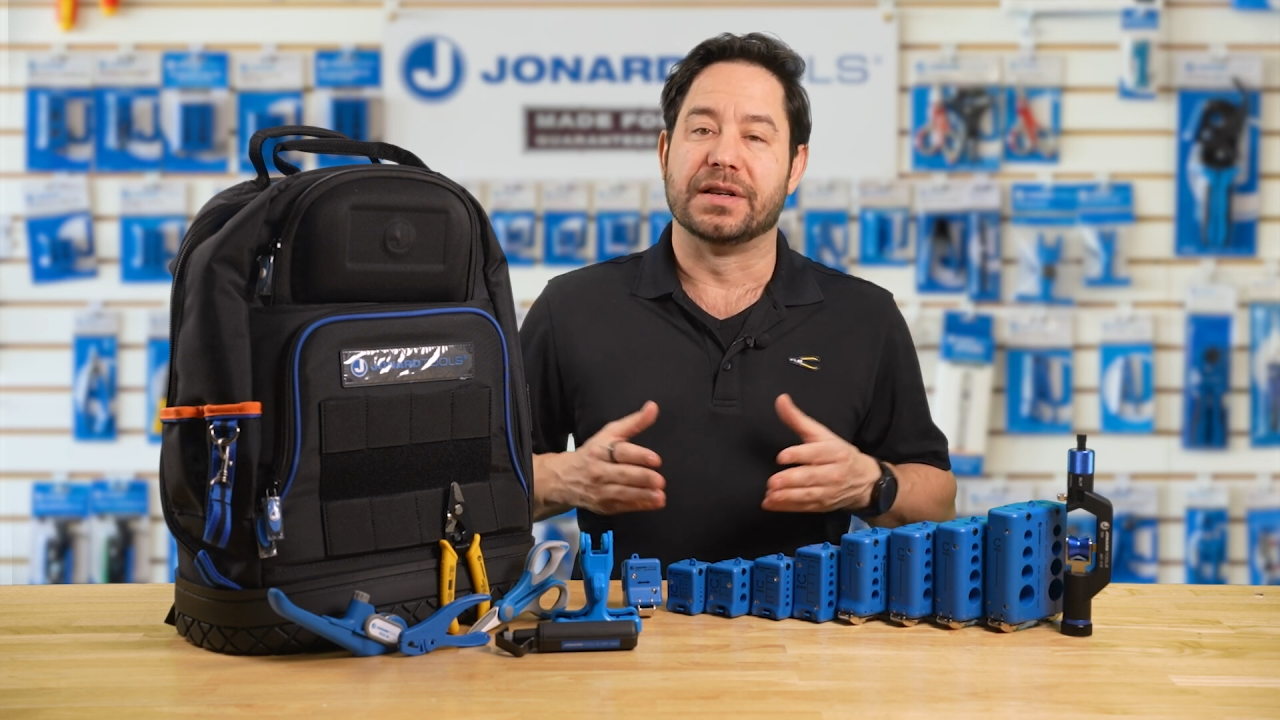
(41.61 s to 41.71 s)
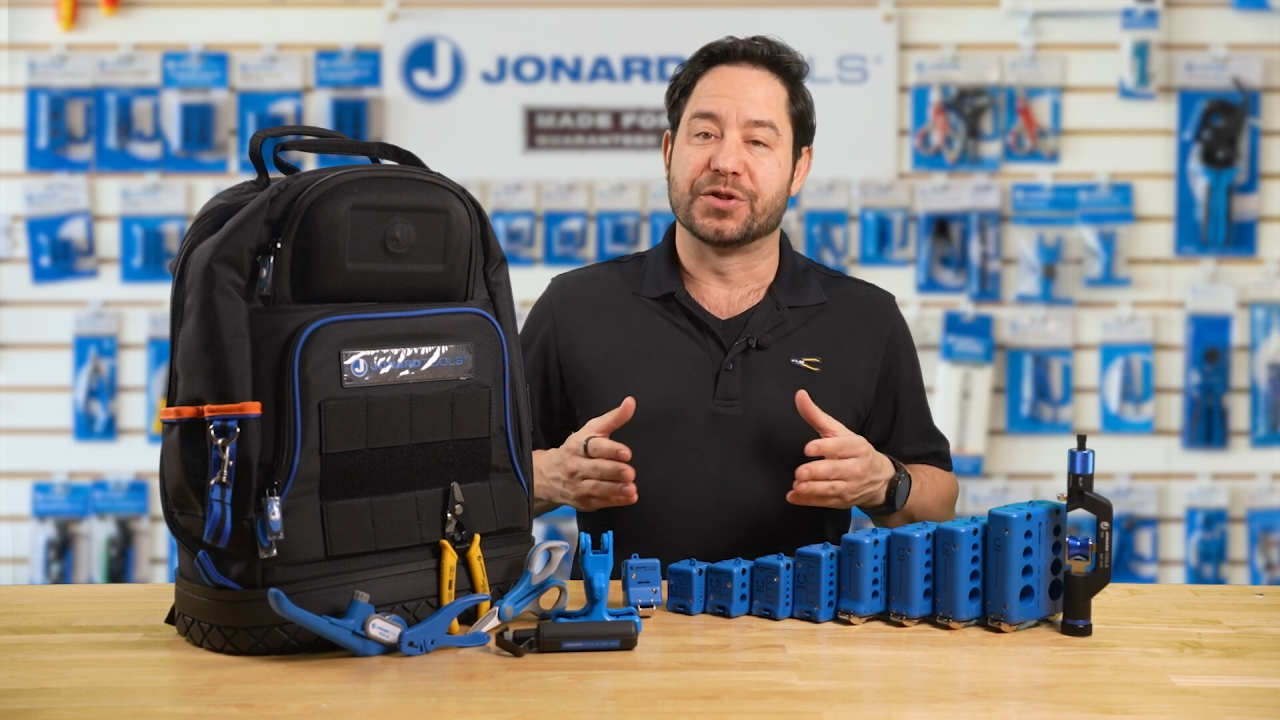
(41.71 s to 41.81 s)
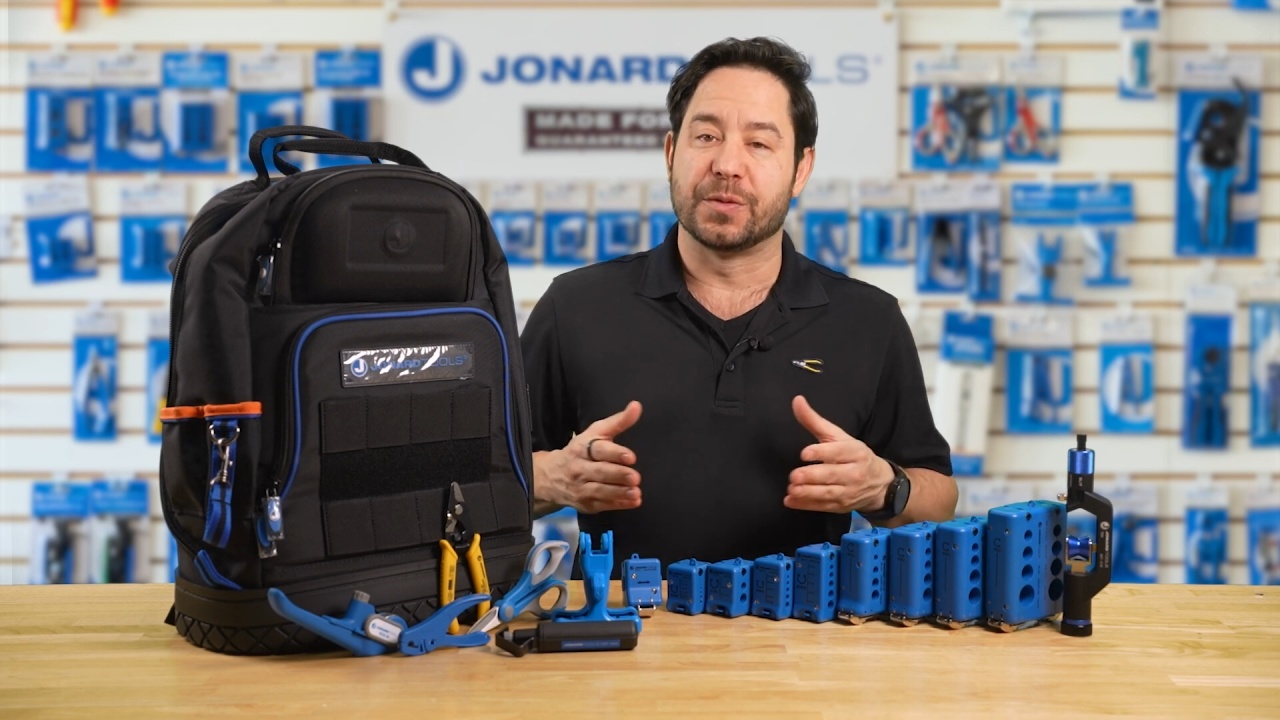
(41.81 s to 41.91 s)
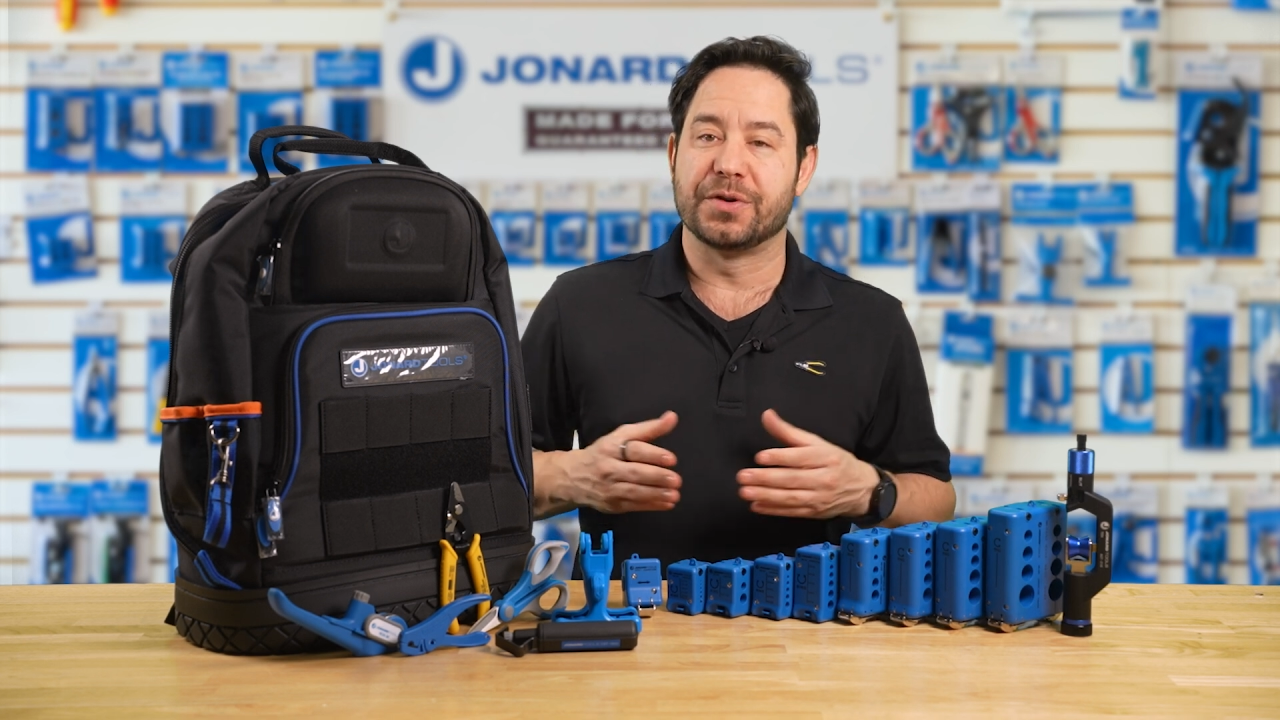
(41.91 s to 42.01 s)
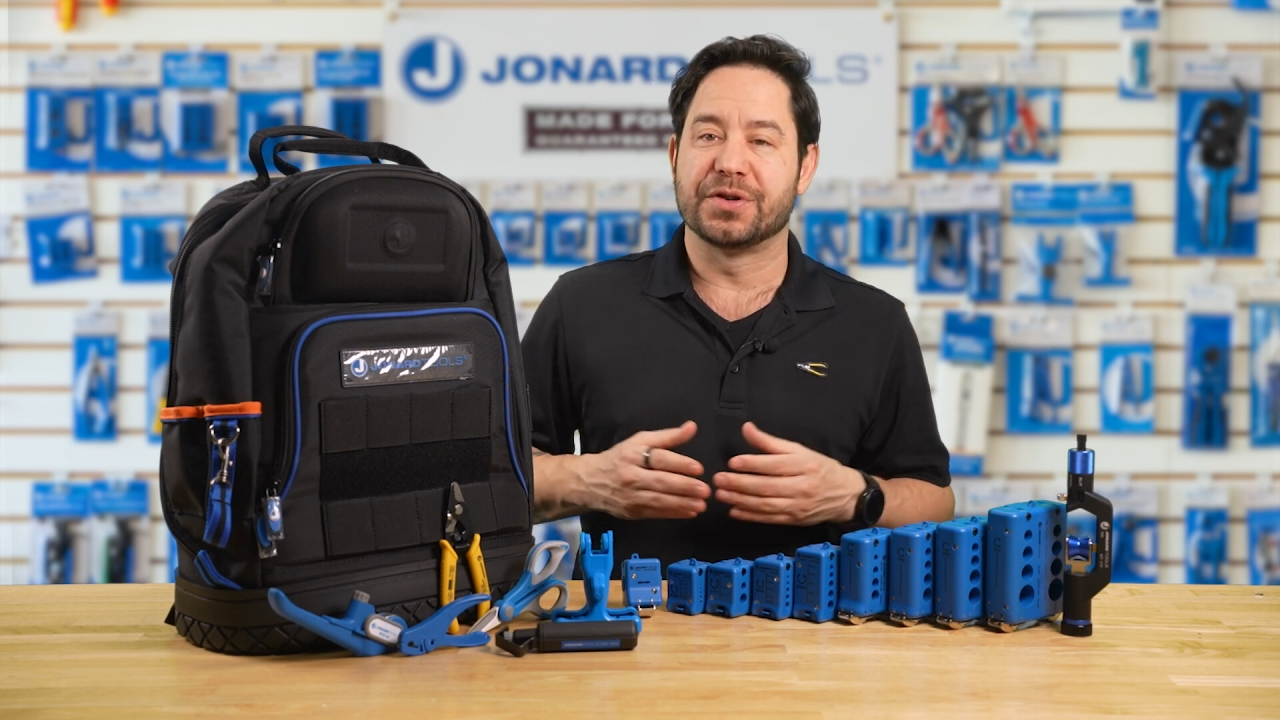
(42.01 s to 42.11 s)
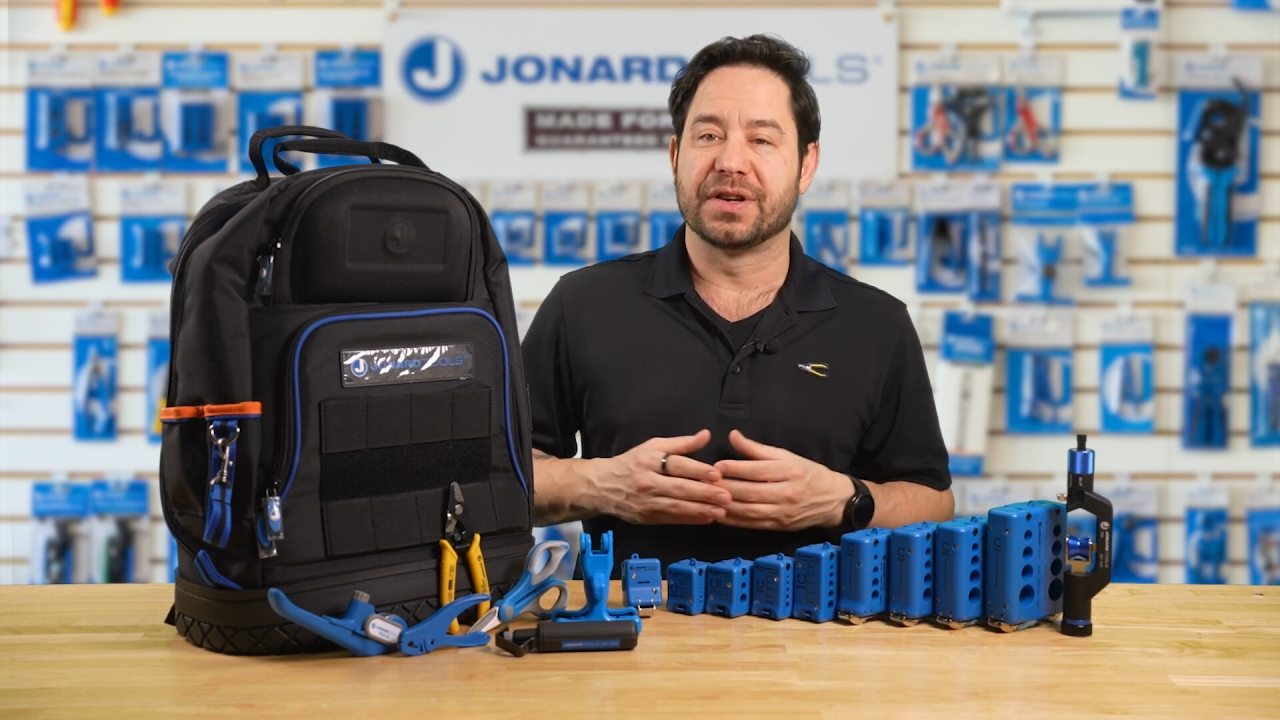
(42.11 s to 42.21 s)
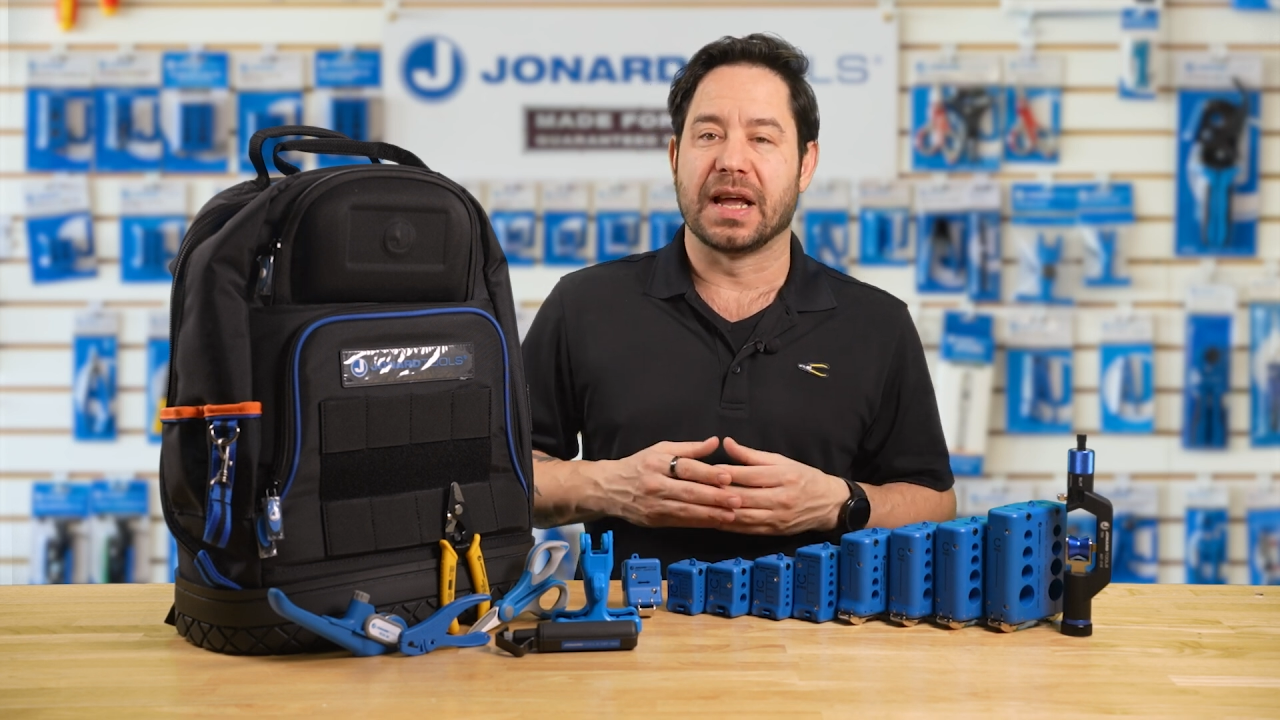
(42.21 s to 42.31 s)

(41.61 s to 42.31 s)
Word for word: distribution